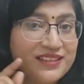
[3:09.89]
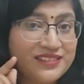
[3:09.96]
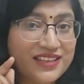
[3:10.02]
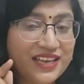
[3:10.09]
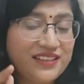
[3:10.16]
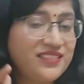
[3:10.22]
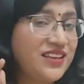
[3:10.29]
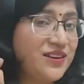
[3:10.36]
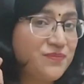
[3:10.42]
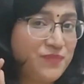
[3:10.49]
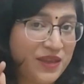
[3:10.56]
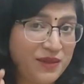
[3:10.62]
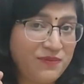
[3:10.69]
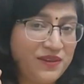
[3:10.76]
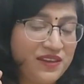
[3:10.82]
then
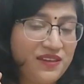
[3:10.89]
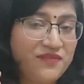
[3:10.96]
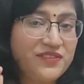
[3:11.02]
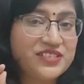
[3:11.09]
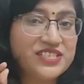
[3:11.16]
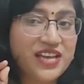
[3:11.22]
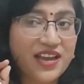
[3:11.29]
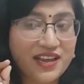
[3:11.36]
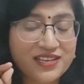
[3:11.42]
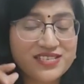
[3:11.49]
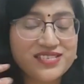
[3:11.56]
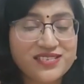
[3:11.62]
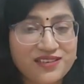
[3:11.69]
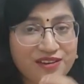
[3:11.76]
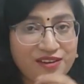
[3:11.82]
that baby which
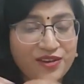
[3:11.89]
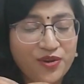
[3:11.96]
has